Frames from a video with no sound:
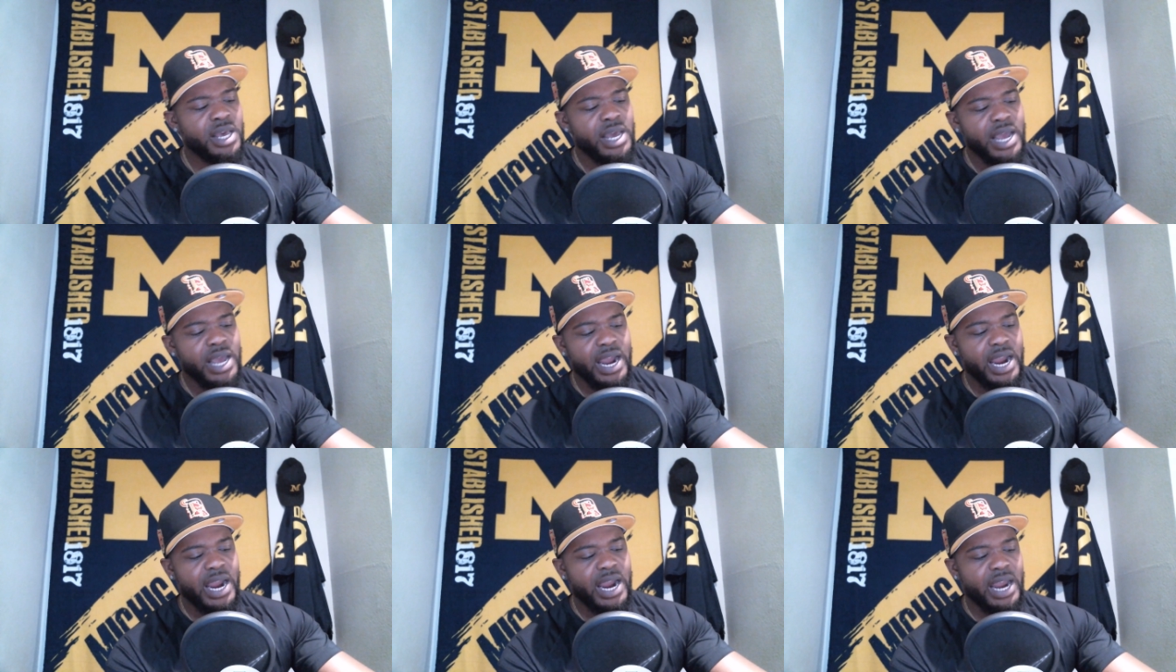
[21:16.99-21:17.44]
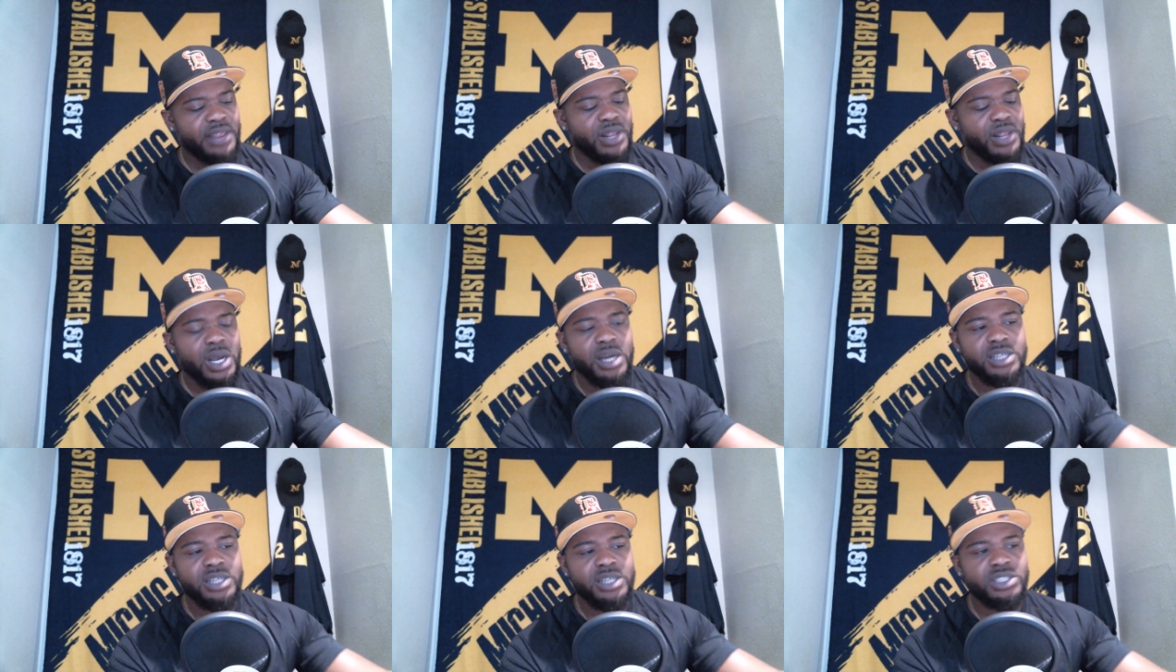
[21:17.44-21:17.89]
and they're
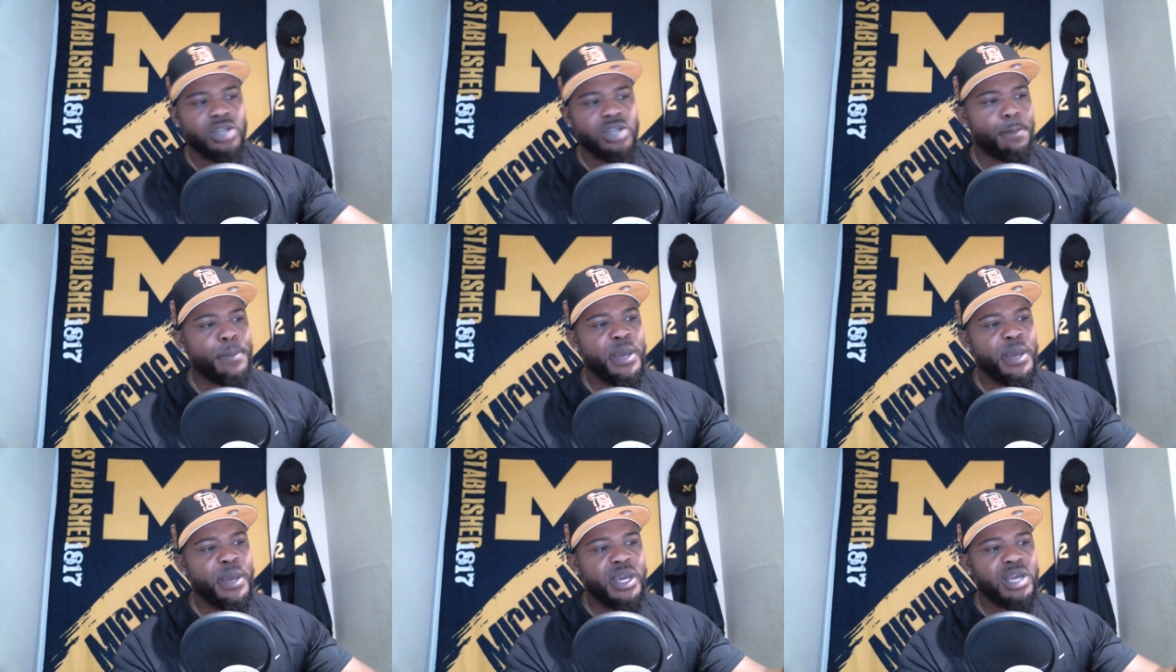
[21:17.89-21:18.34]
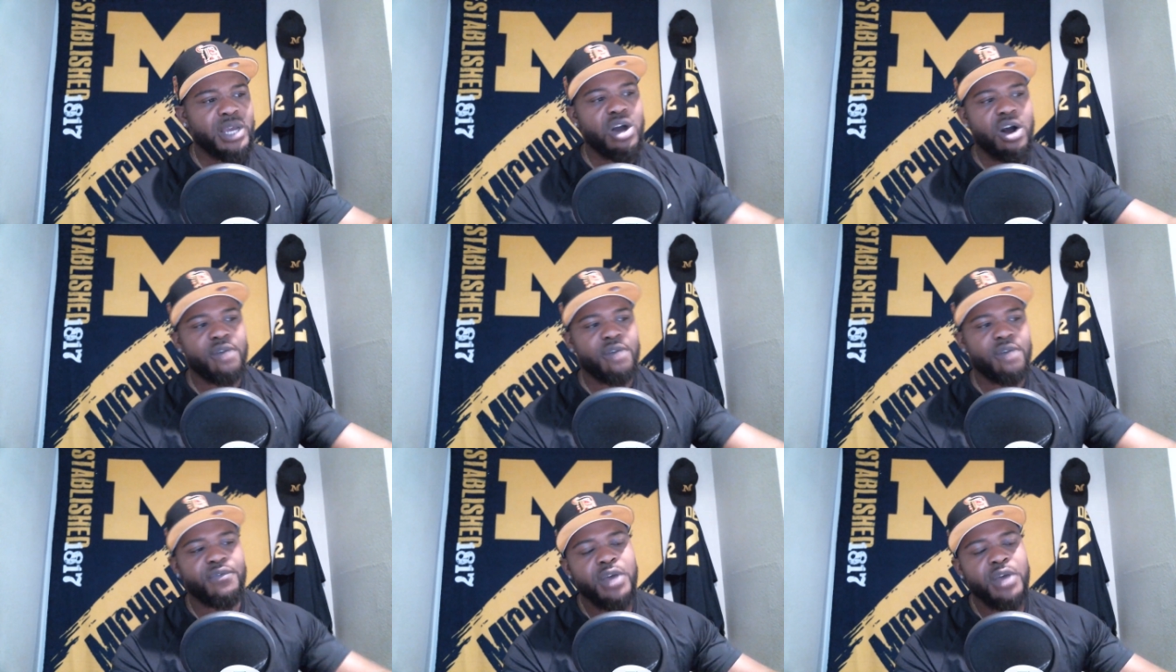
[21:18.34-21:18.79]
going to start picking
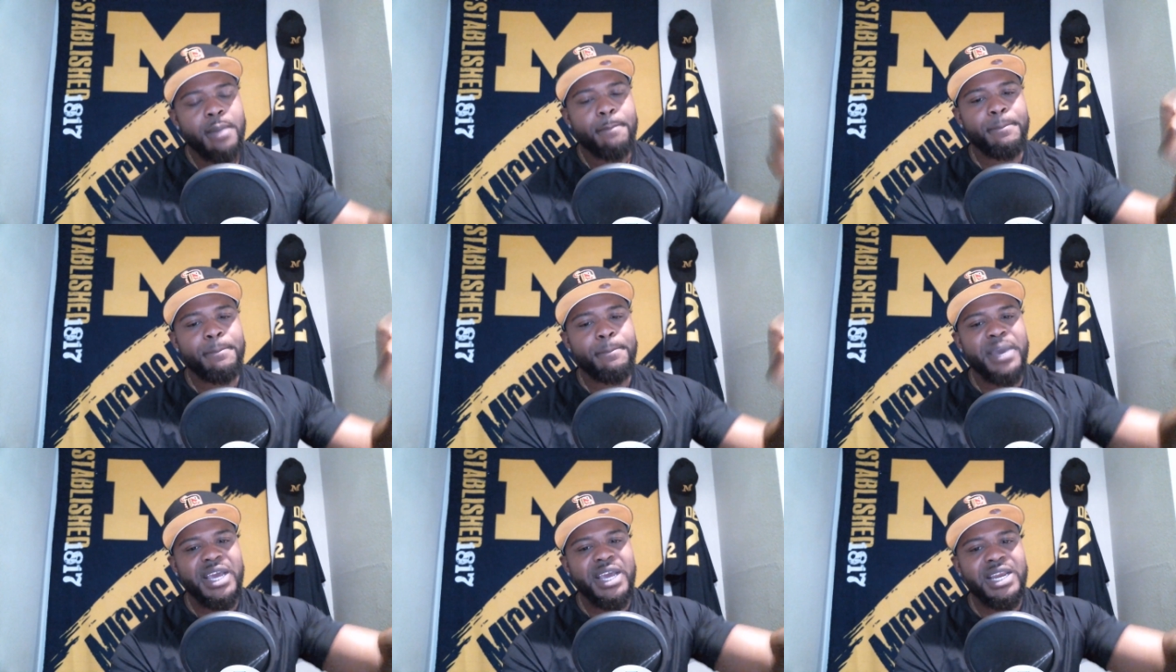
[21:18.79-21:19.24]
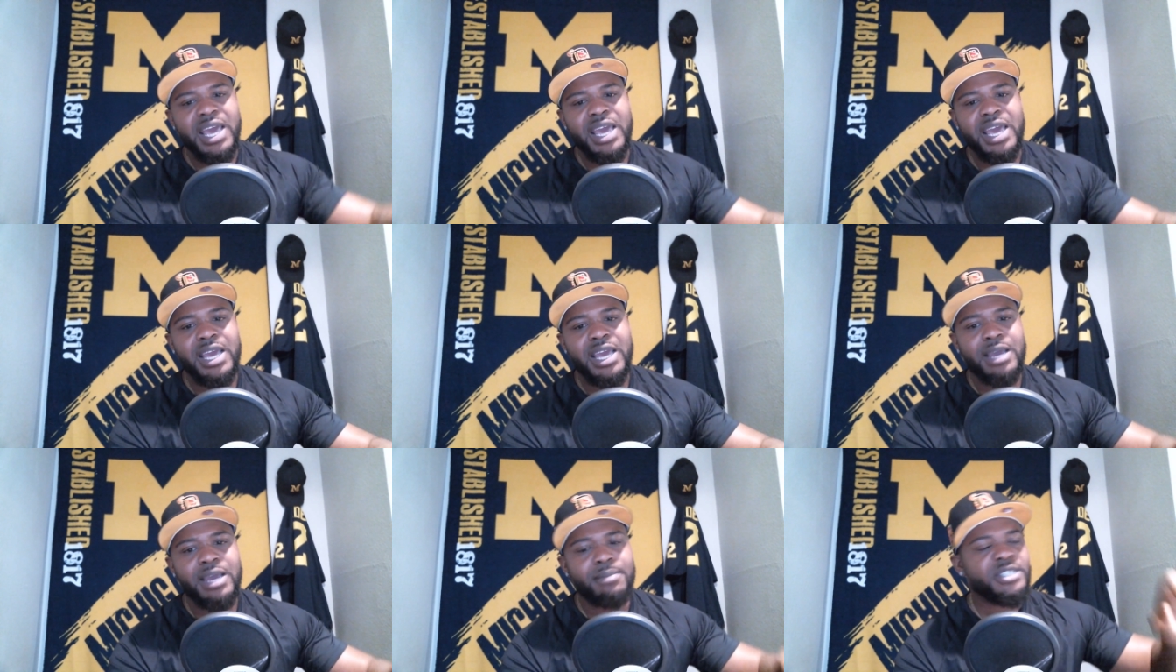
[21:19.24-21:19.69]
off big
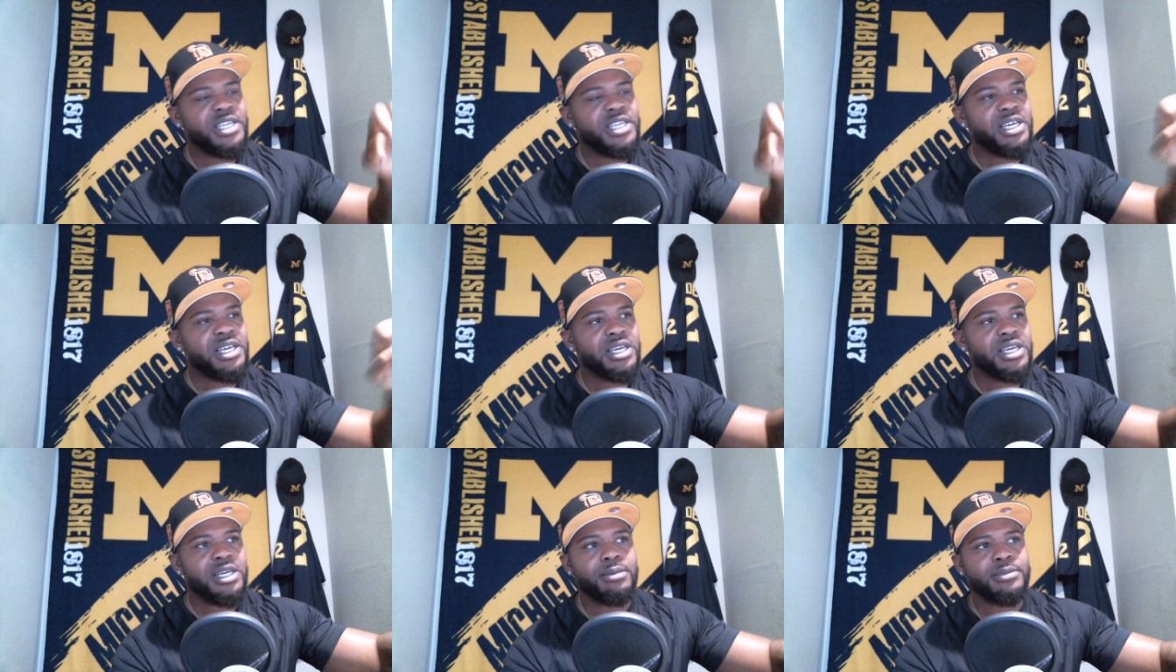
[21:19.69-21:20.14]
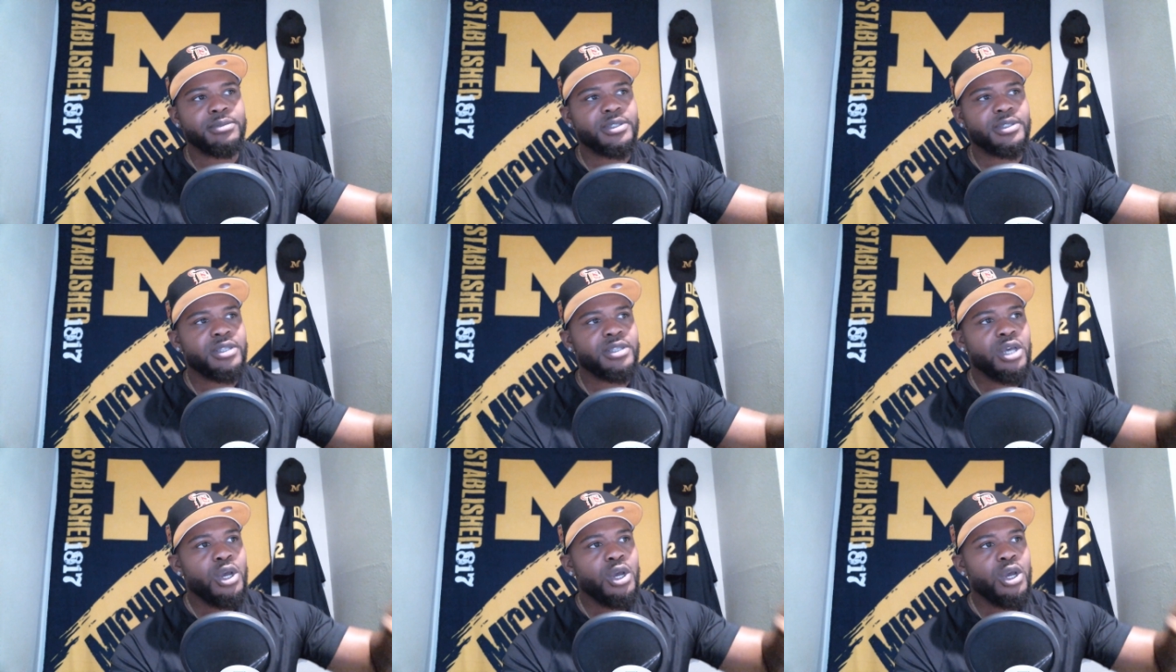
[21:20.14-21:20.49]
name teams